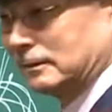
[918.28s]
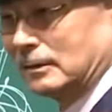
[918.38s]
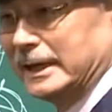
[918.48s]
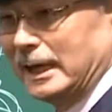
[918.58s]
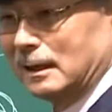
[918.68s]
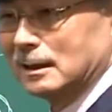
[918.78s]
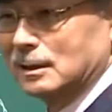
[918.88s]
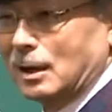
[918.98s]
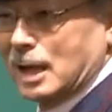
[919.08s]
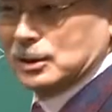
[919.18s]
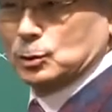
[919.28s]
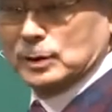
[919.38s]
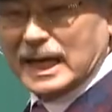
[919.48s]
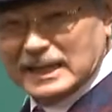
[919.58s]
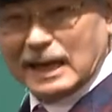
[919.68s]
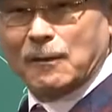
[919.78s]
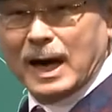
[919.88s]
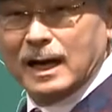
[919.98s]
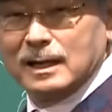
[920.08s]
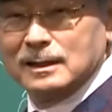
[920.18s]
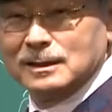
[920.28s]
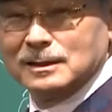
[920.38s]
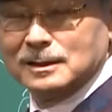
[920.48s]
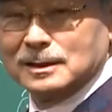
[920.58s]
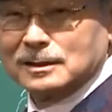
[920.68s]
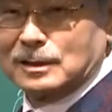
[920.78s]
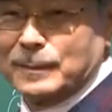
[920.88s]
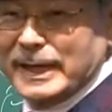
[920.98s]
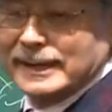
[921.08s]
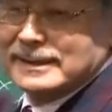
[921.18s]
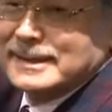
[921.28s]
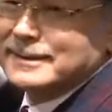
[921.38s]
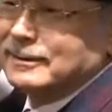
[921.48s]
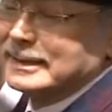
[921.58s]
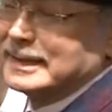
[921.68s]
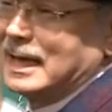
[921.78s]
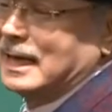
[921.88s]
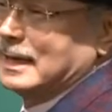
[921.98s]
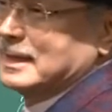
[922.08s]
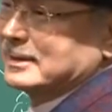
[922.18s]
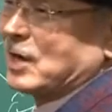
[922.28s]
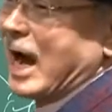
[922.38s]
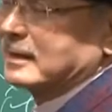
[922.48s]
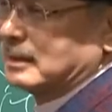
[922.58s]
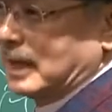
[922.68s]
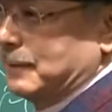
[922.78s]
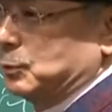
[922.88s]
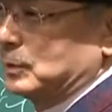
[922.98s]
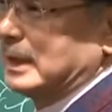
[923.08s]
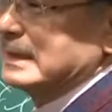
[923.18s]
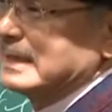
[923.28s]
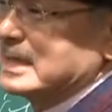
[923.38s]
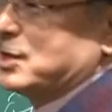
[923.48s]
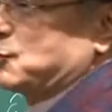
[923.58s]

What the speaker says: receive commission if they introduce it to others. And that will make them stick to the platform.